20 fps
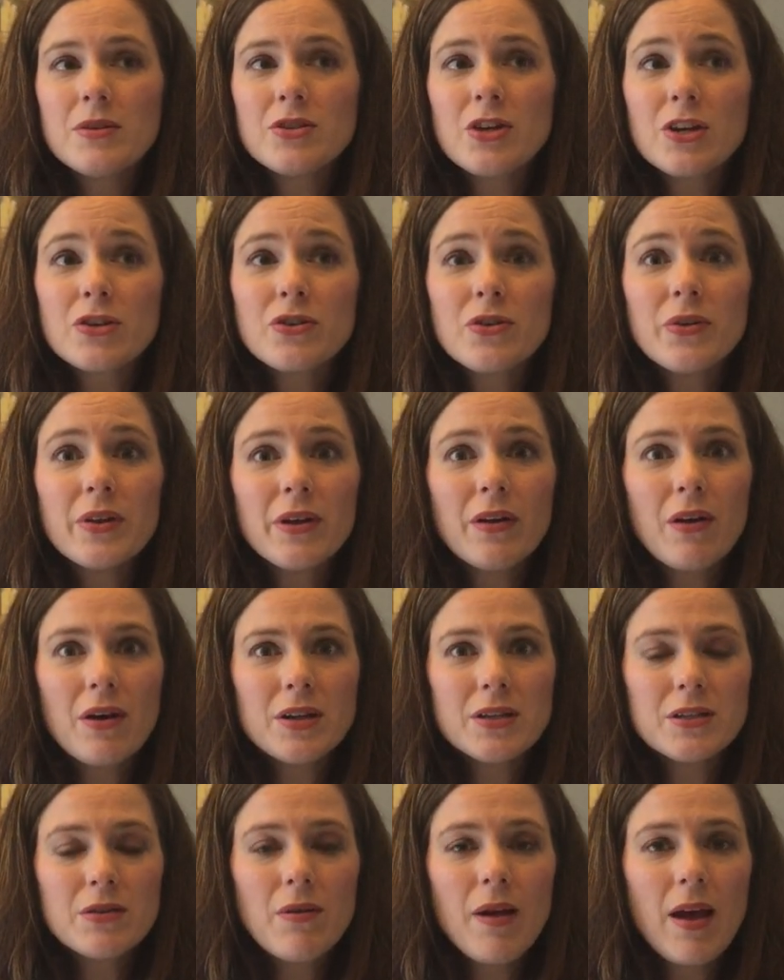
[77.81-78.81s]
Dr. O'Neill
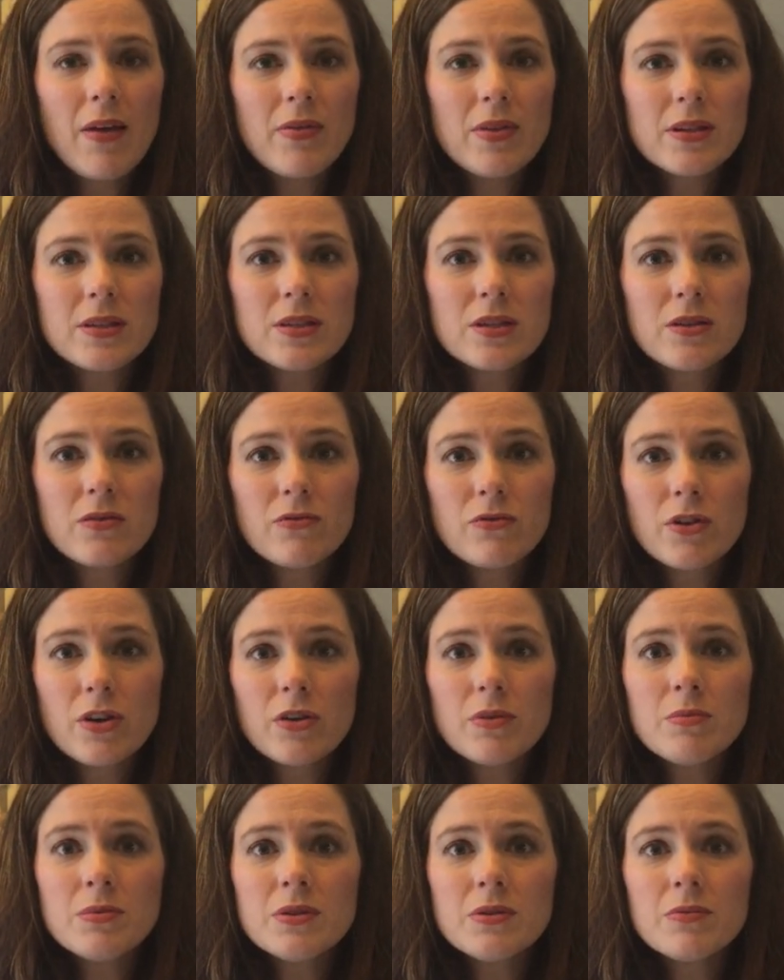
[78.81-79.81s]
also had this
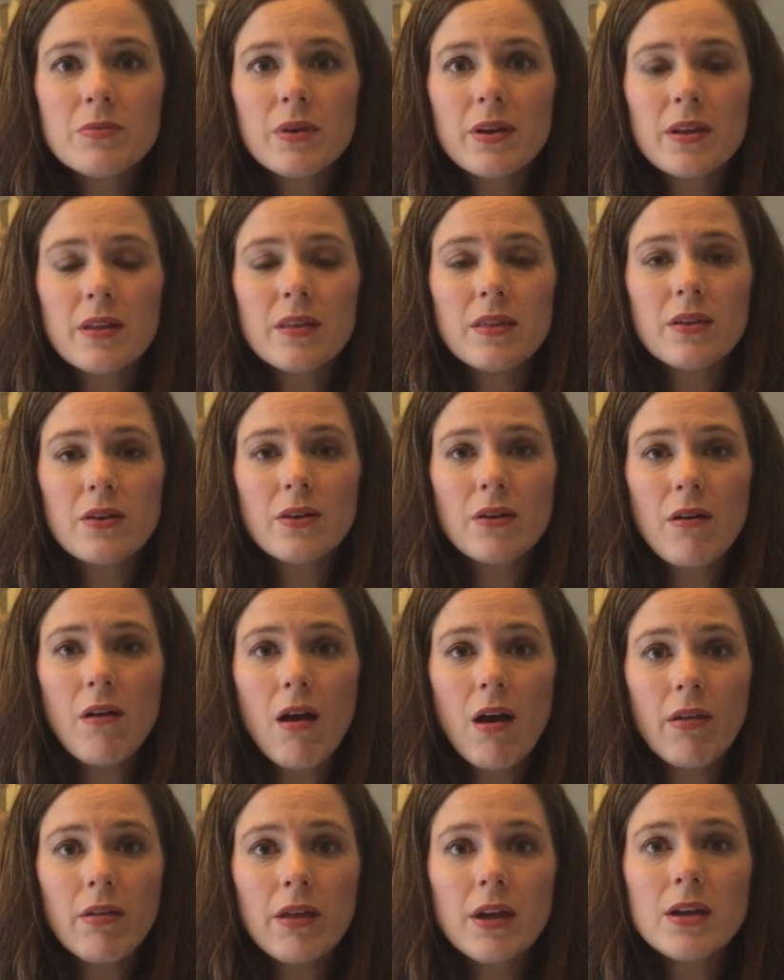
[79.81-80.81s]
confirmed with her
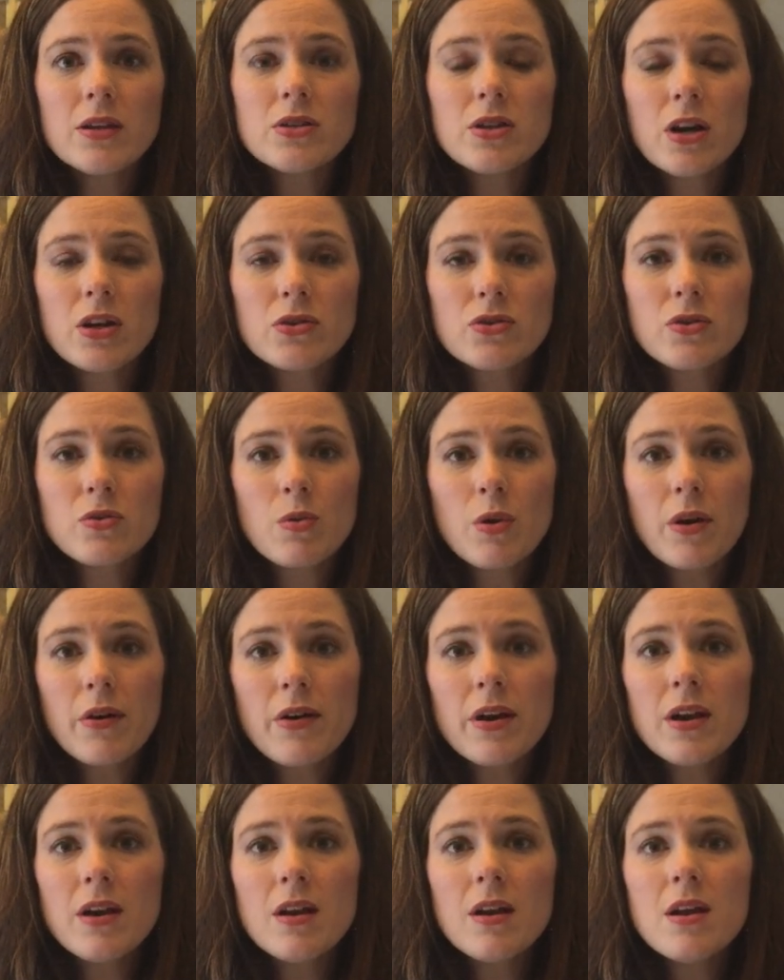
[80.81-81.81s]
colleague, Dr.
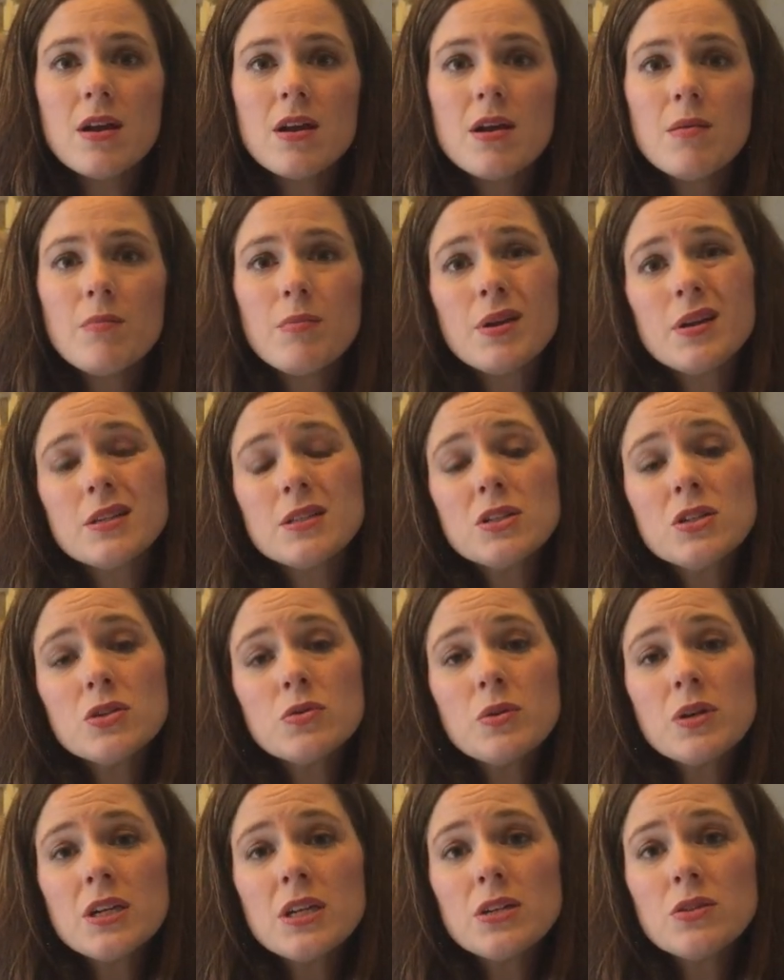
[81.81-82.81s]
Corcoran, because in
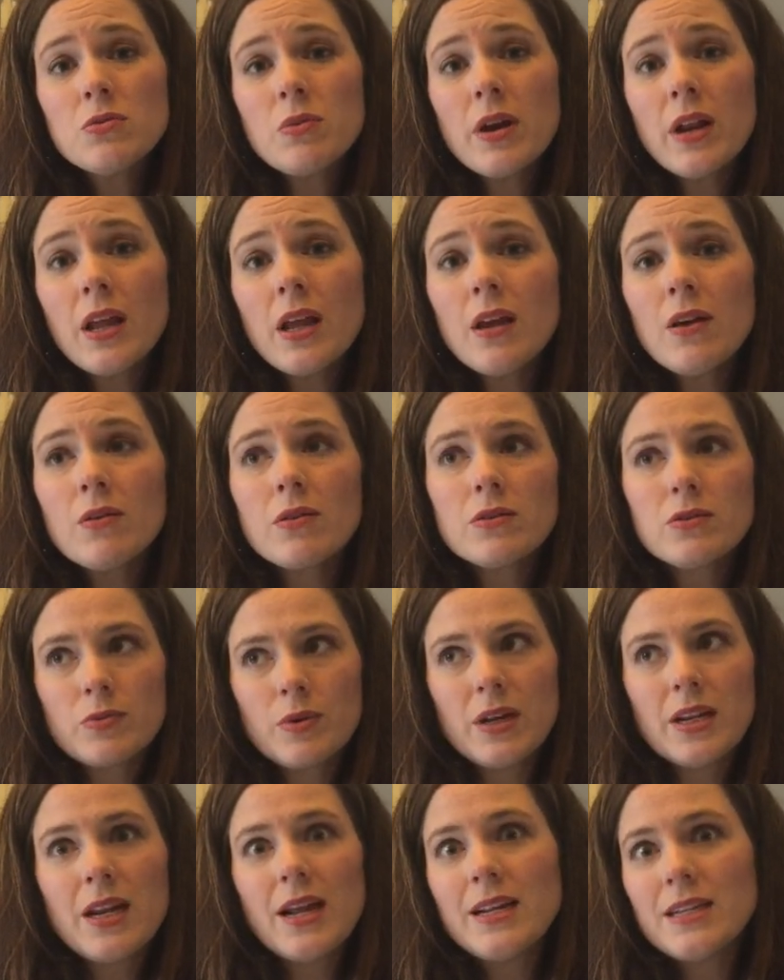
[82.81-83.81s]
2020 or
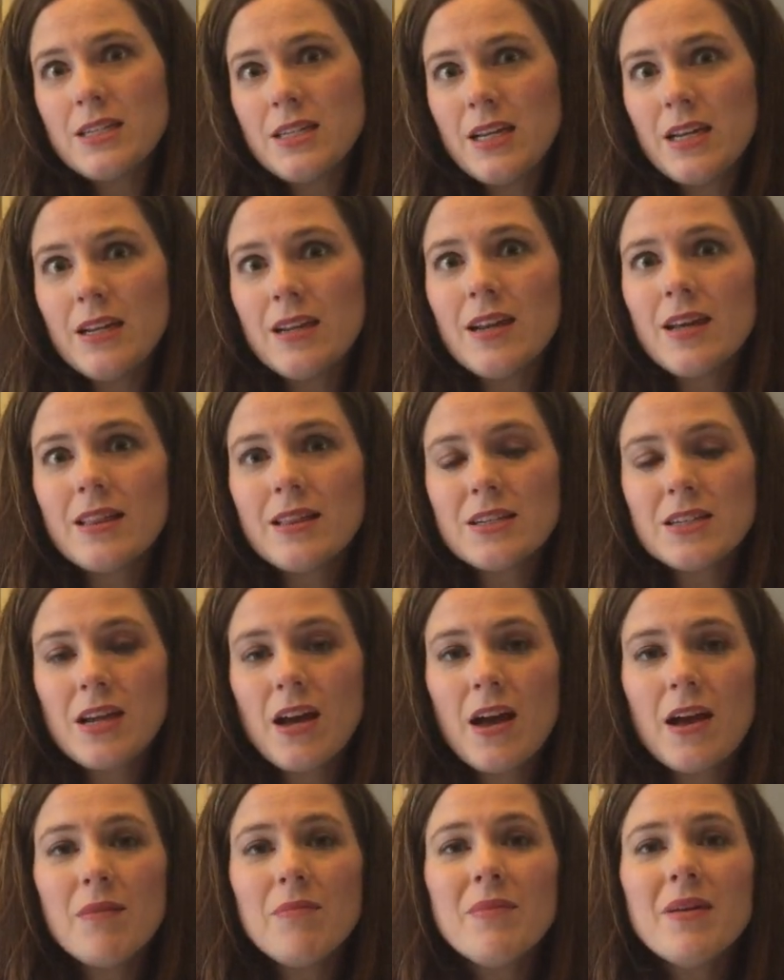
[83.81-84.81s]
2019 at the
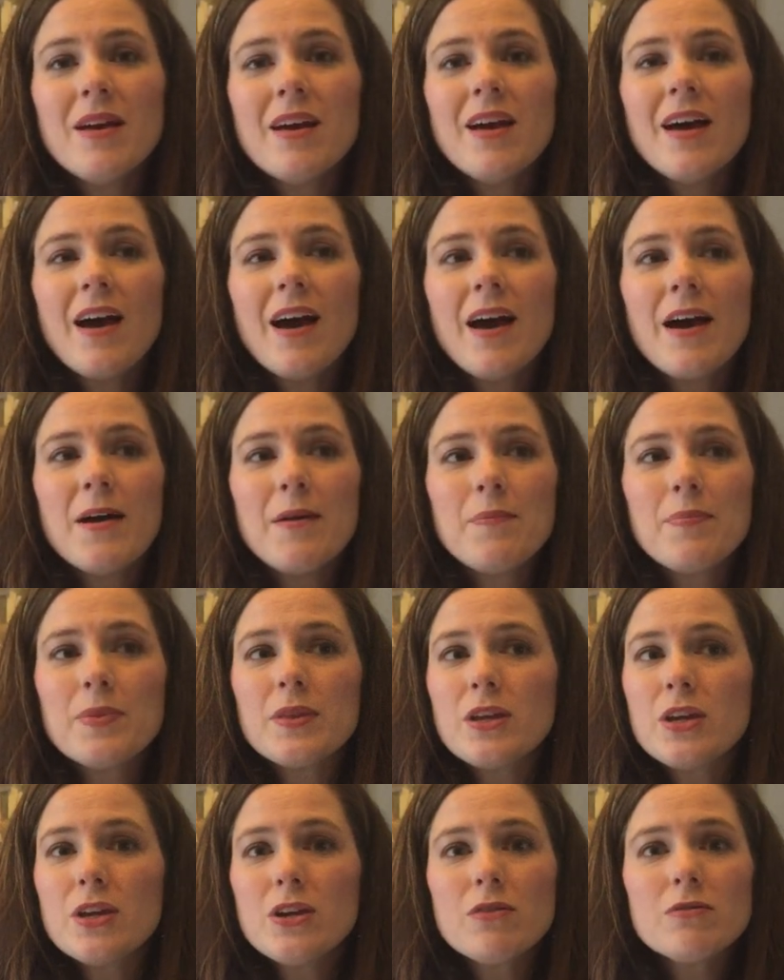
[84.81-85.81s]
time,
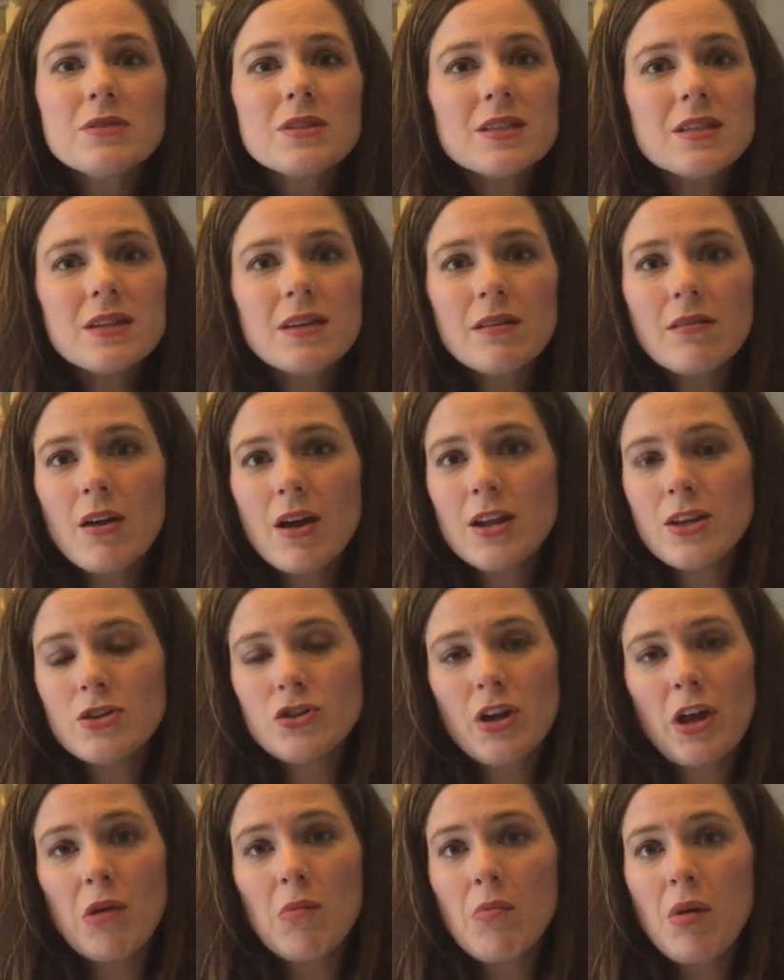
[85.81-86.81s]
you don't see a lot of
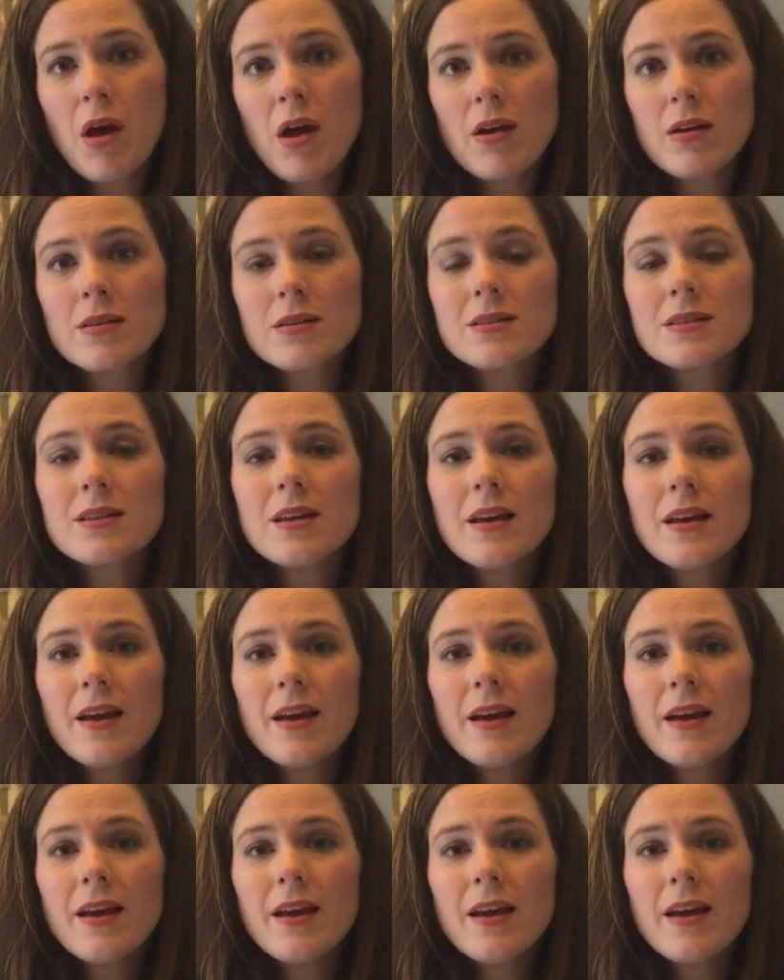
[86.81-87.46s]
chickenpox.